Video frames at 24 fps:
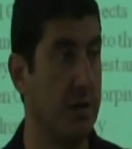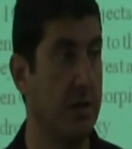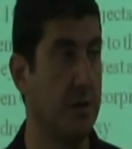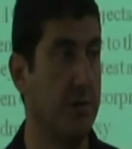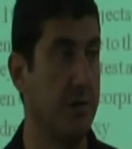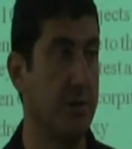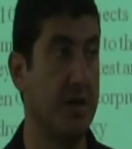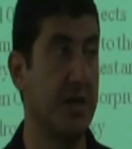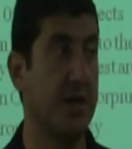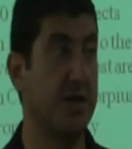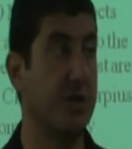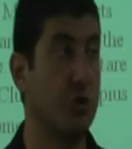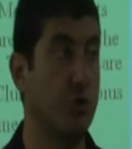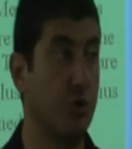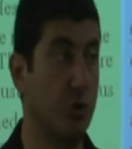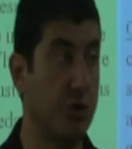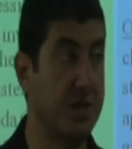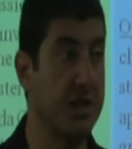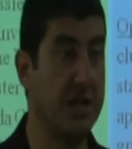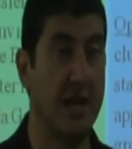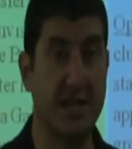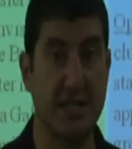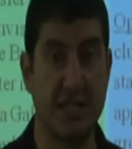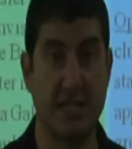Because those
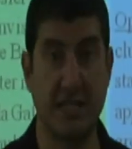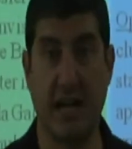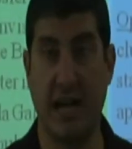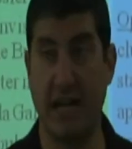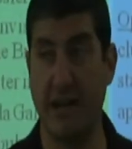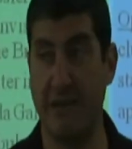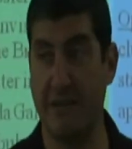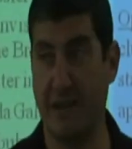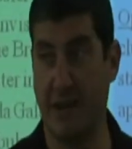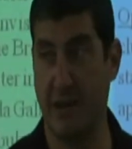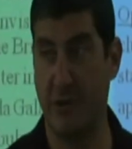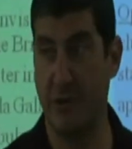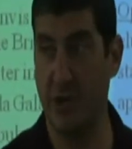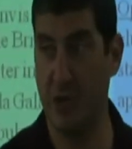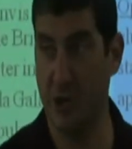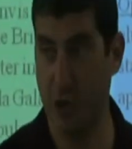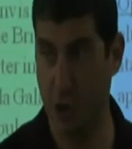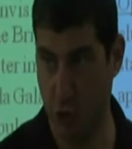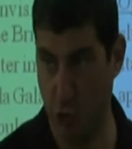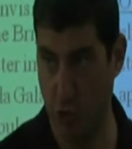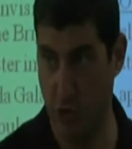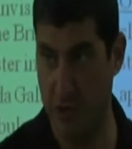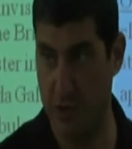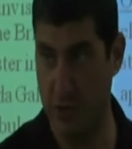guys die very
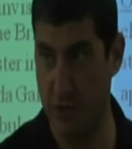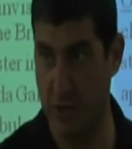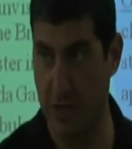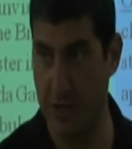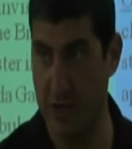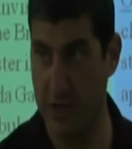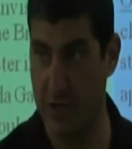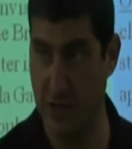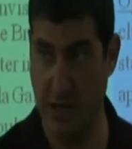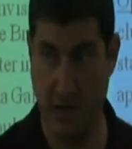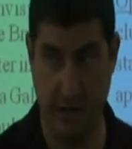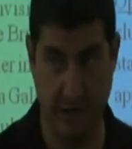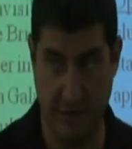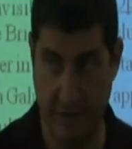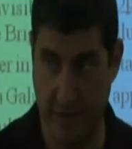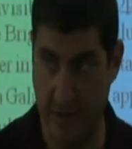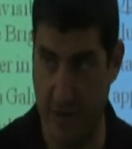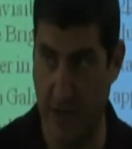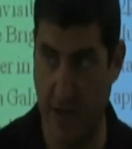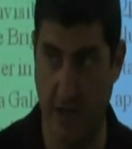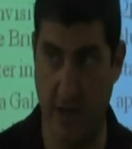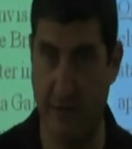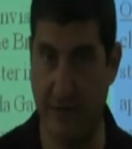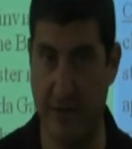short, right? They,
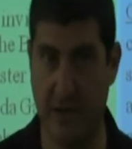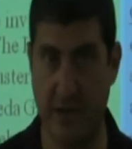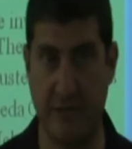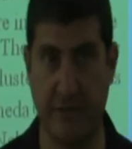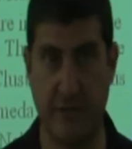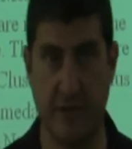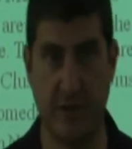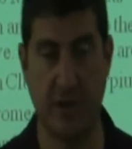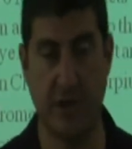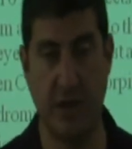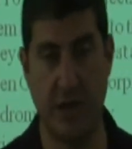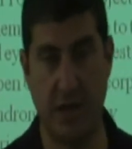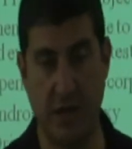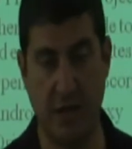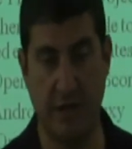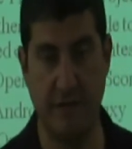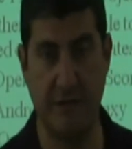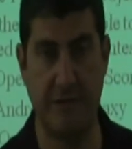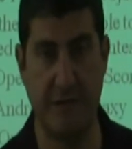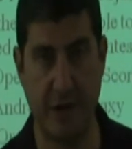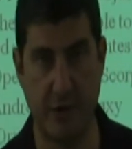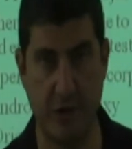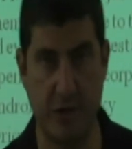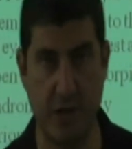they, they live
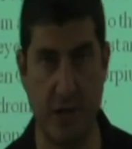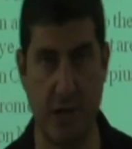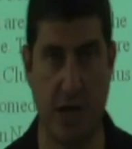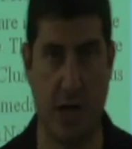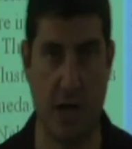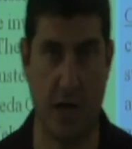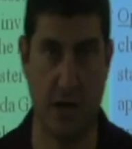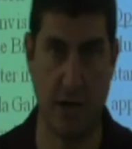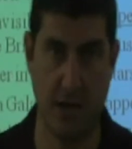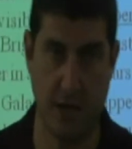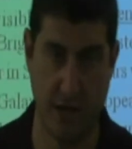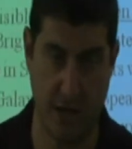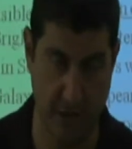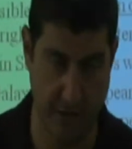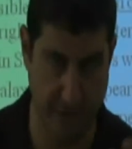very, long, uh,